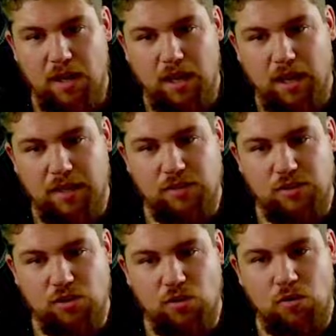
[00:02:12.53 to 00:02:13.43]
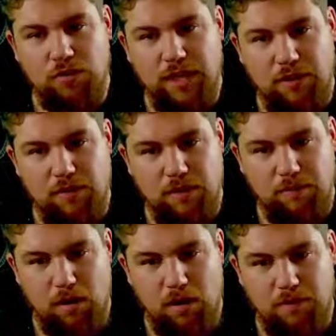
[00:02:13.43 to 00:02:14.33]
and scroll down to the
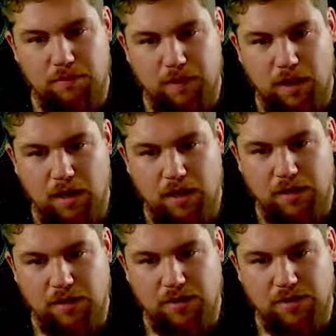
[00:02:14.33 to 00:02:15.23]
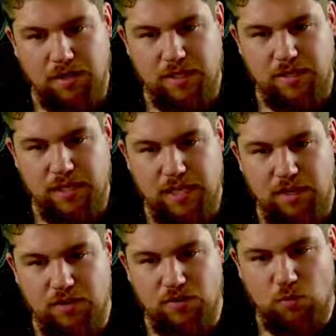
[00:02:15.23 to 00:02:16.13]
bottom, and you can see it's
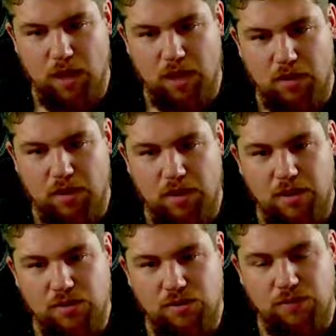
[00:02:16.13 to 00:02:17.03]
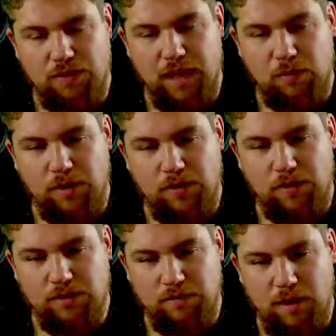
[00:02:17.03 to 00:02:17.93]
here as well. So if that window
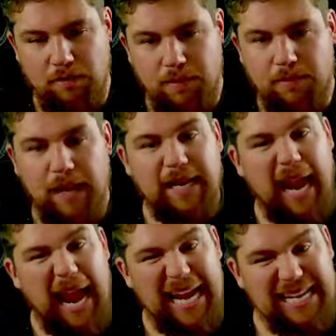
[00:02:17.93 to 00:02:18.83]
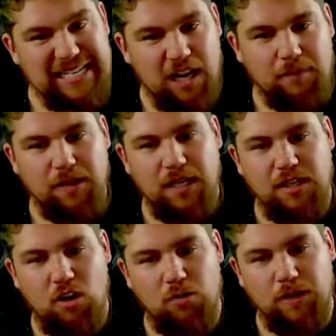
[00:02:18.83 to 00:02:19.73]
doesn't pop up, and anytime you need
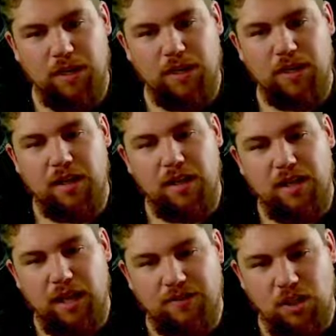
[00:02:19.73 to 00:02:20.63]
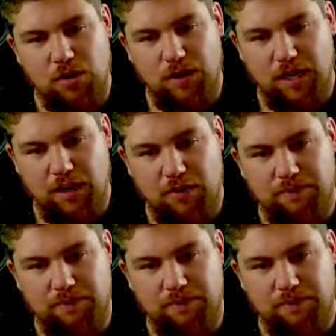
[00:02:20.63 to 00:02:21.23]
to open it, you have to go here.